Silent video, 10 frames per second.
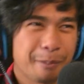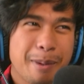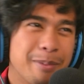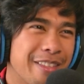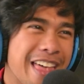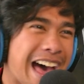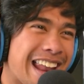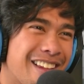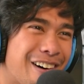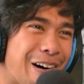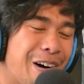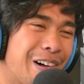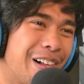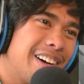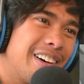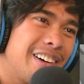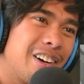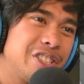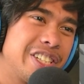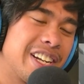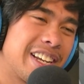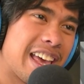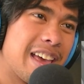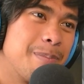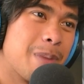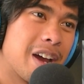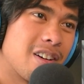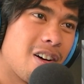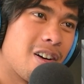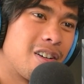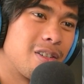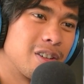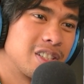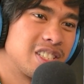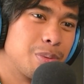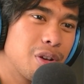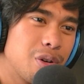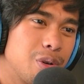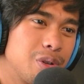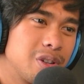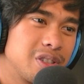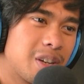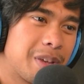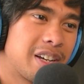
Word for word: remember that at all. Oh, is she gonna get hit by a car or explode or something?